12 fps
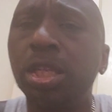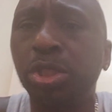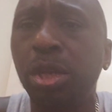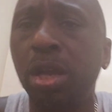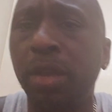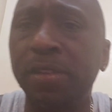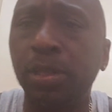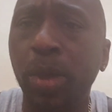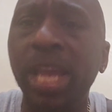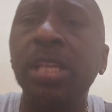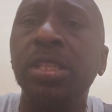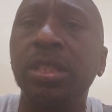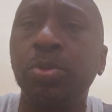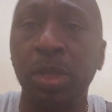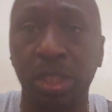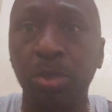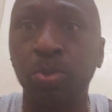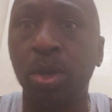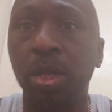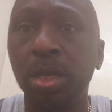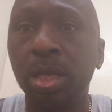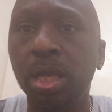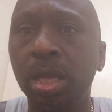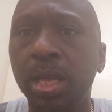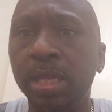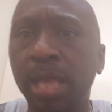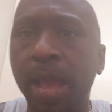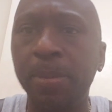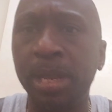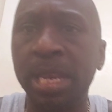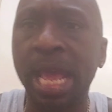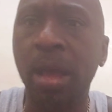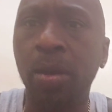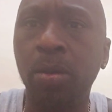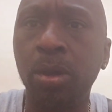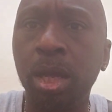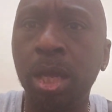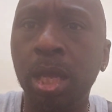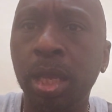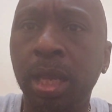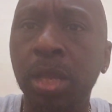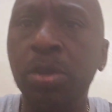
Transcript: chunk of his wages, which is what is happening now. Can